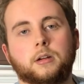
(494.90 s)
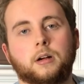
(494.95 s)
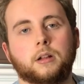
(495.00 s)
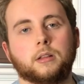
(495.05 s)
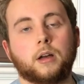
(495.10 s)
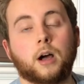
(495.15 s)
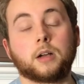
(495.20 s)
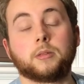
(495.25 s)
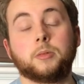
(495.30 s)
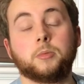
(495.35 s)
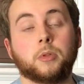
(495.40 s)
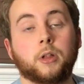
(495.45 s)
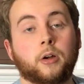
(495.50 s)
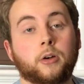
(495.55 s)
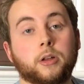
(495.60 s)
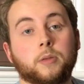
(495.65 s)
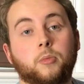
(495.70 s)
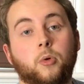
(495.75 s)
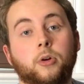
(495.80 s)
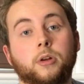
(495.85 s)
a lot of people
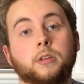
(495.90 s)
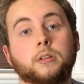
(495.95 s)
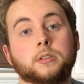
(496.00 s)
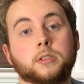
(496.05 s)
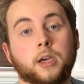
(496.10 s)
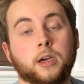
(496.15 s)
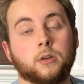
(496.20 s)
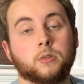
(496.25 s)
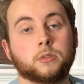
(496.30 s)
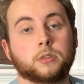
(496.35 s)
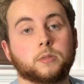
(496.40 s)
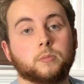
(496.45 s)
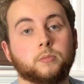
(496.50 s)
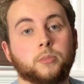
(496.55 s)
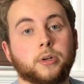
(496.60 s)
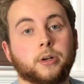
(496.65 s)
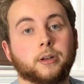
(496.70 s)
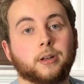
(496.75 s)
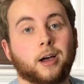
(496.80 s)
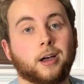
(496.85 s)
already pointed this out,
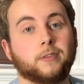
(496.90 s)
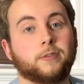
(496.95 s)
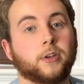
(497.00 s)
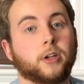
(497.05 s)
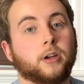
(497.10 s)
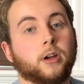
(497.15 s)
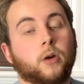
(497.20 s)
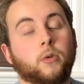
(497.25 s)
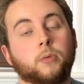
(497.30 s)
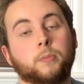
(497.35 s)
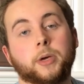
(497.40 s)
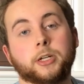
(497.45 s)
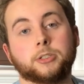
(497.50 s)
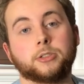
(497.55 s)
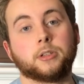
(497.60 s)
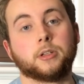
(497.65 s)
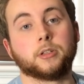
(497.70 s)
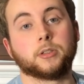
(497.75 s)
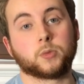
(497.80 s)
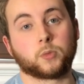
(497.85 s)
but I figured I would mention it as